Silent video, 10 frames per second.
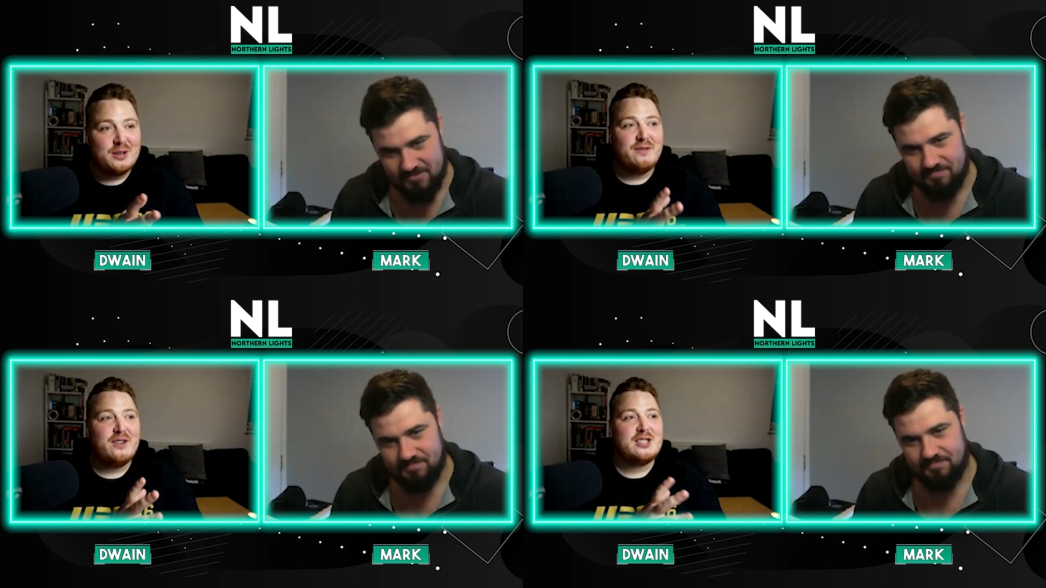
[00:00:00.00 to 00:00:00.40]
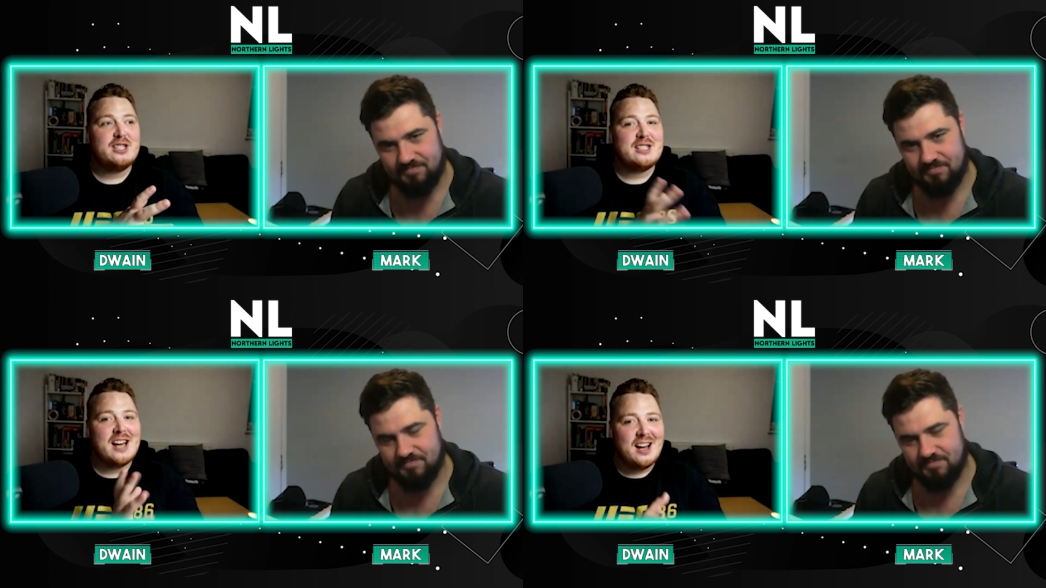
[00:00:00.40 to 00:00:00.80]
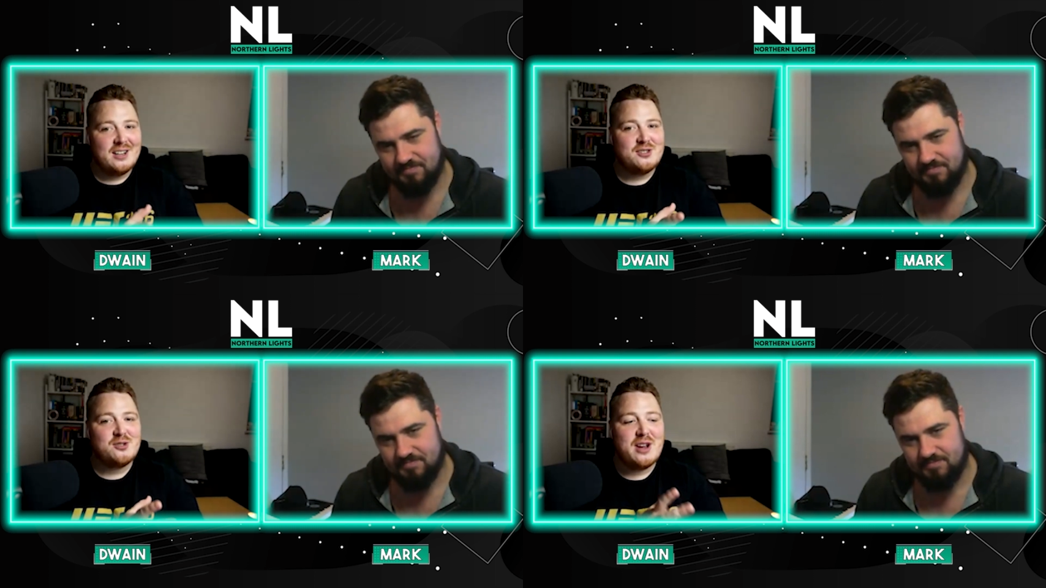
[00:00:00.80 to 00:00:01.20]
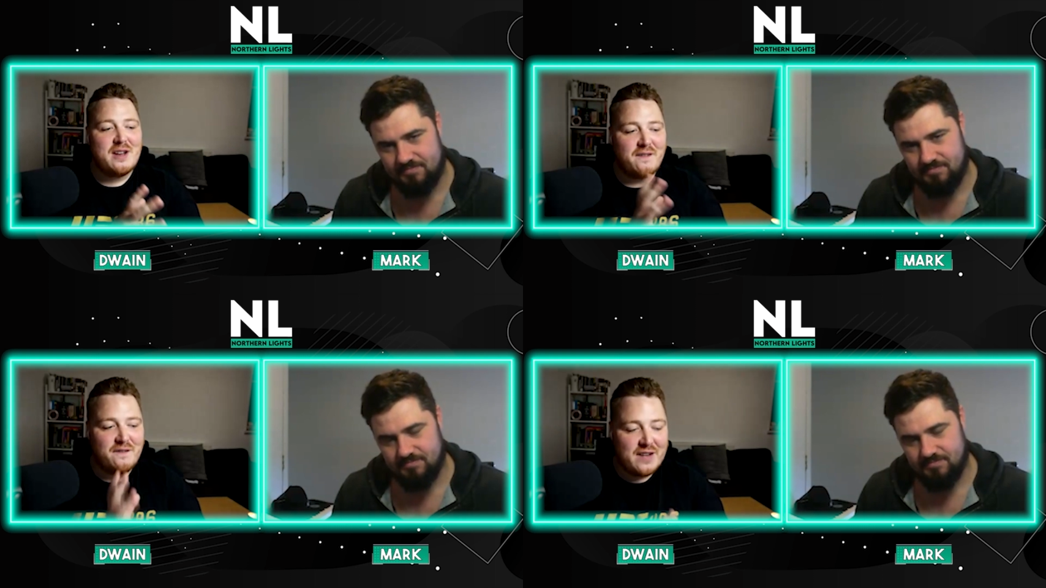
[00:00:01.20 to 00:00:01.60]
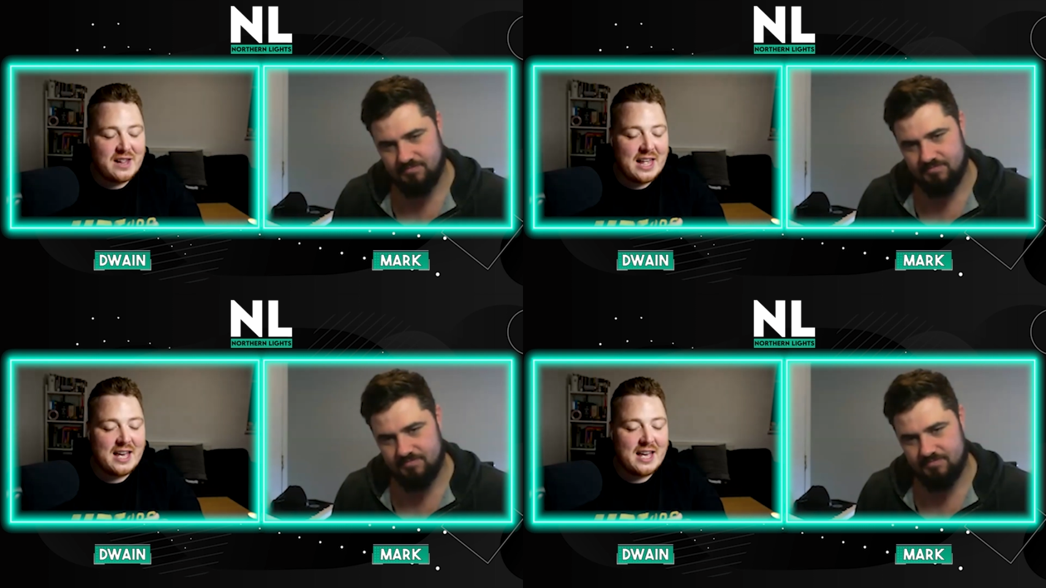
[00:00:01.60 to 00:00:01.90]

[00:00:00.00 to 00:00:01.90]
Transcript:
Speaker 1: versus Andre Fili.